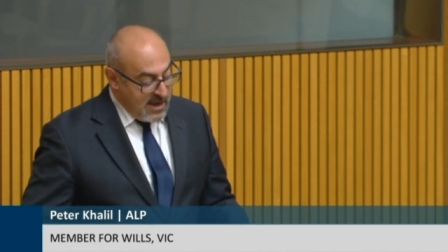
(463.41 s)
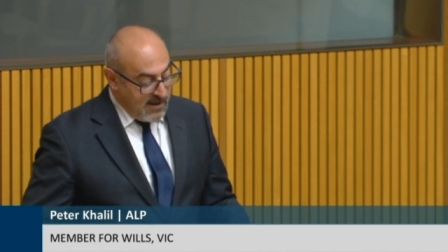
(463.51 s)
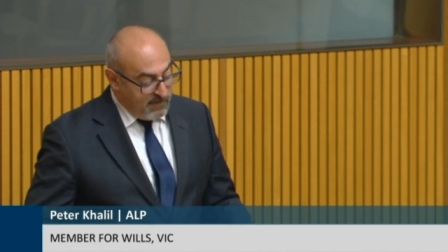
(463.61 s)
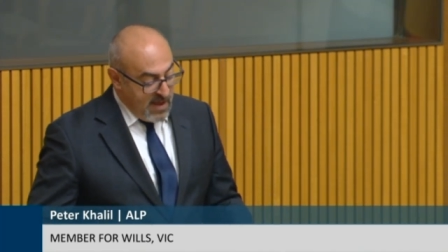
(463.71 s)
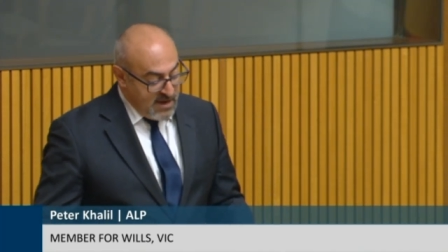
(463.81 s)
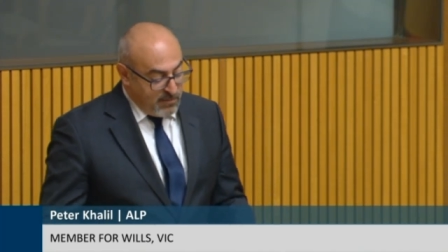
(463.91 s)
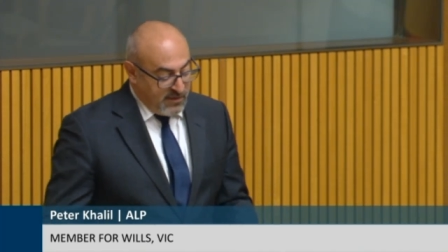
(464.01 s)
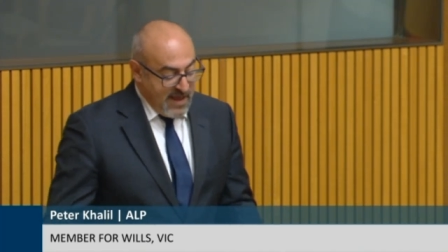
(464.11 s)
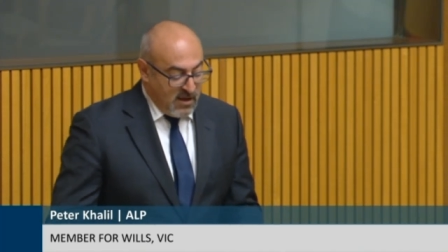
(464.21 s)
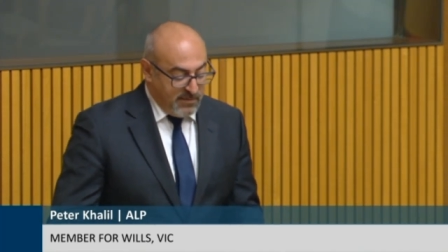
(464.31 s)
made by
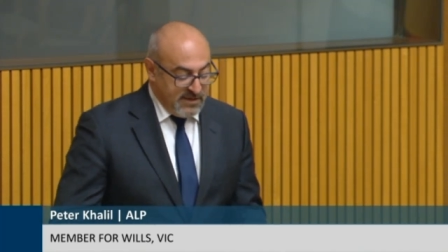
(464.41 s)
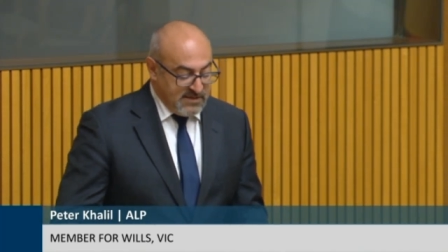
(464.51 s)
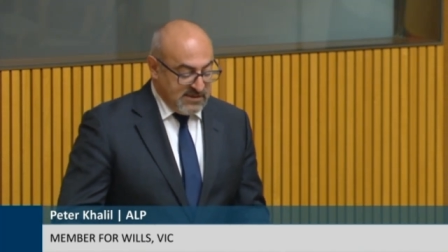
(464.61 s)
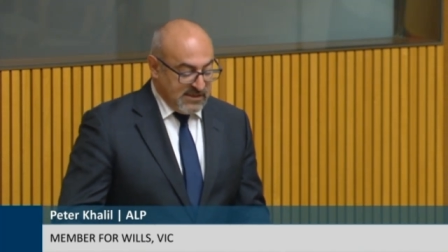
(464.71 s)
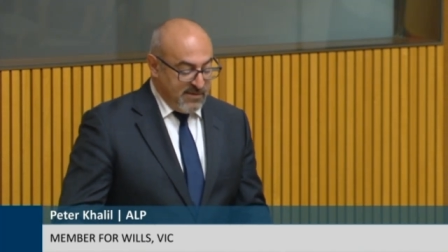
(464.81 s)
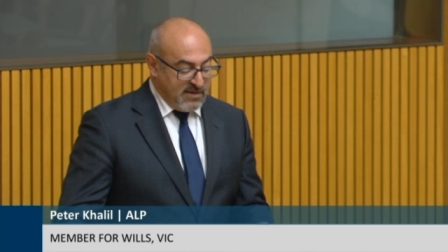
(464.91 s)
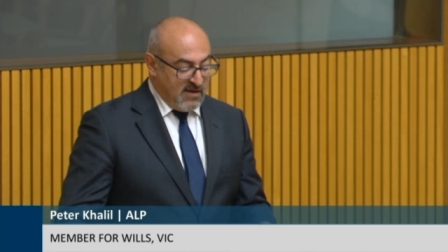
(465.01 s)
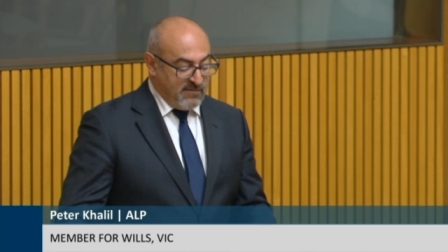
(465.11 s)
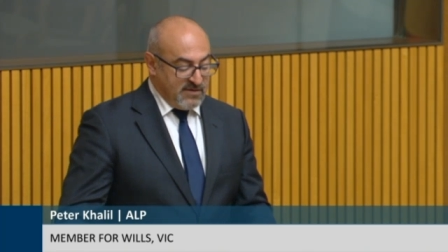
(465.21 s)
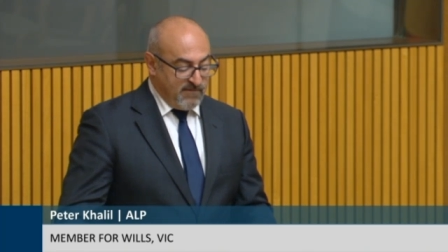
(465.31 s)
the Albanese Labor
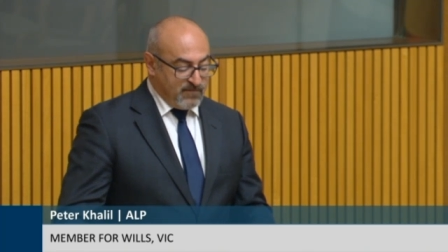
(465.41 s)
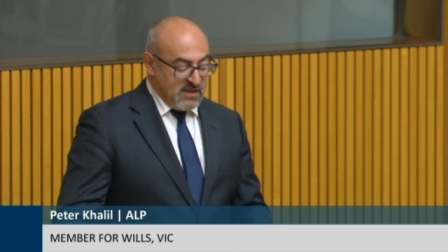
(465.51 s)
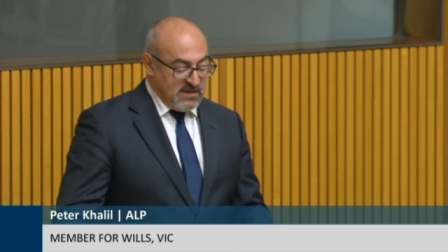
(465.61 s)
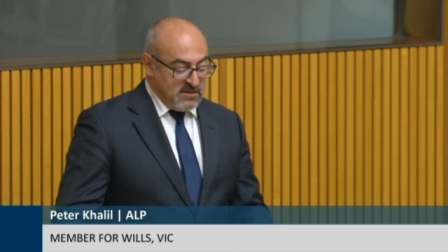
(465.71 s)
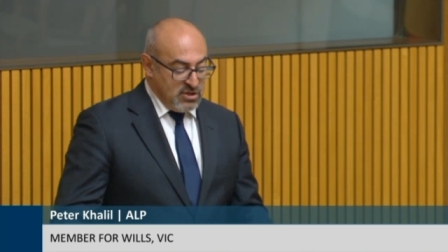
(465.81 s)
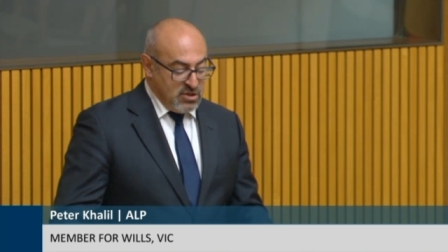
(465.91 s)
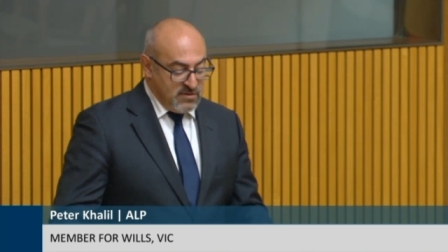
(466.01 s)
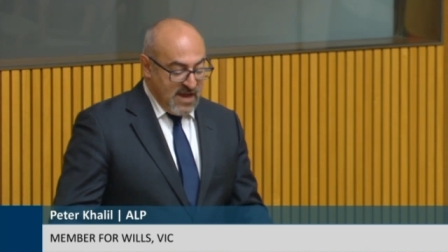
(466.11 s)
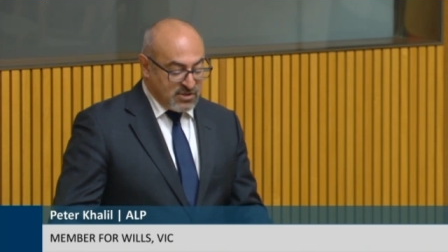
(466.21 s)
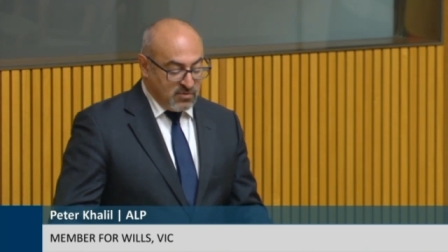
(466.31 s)
government in the new
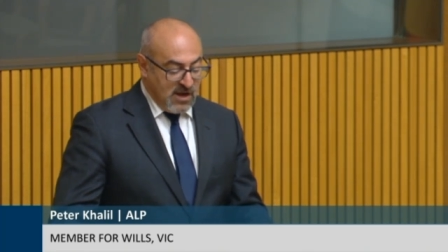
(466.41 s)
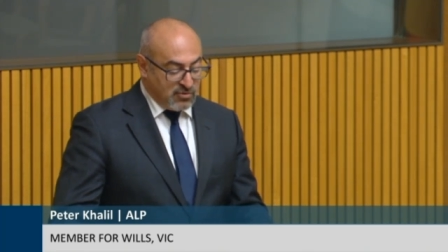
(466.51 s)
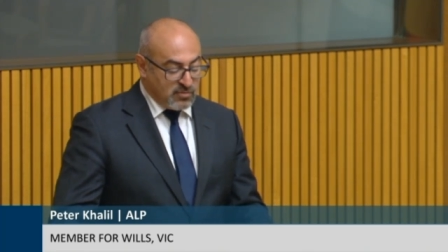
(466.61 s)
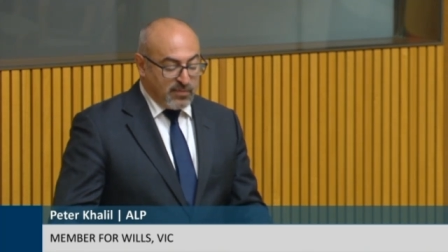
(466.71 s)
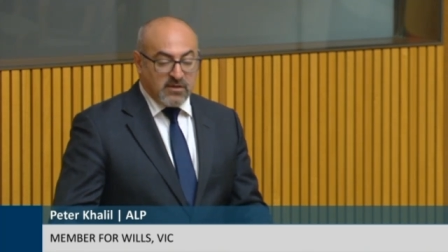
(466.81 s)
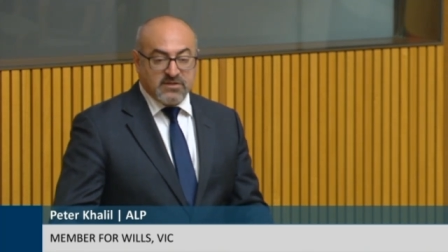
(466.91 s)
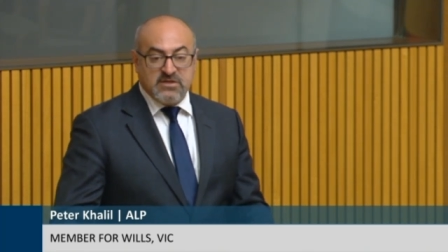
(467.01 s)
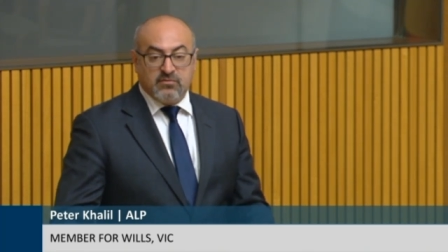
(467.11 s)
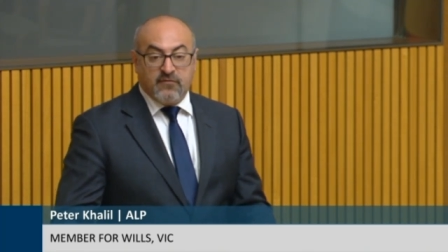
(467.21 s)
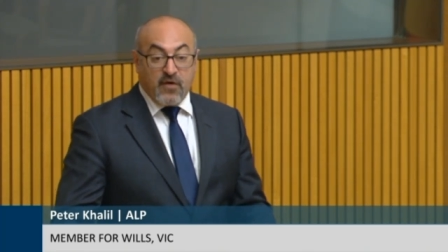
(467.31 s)
National Cultural Policy
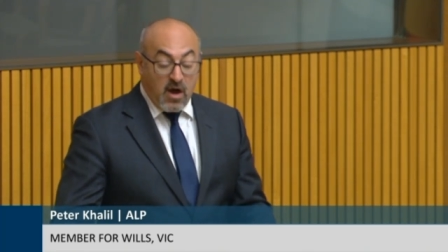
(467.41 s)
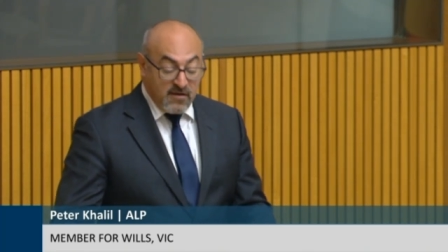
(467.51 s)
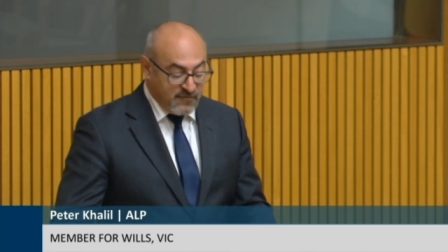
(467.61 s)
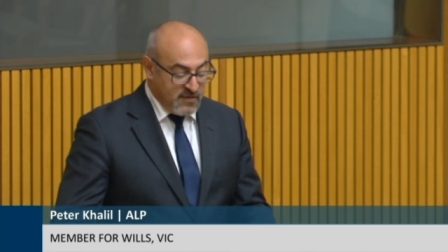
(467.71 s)
Revive.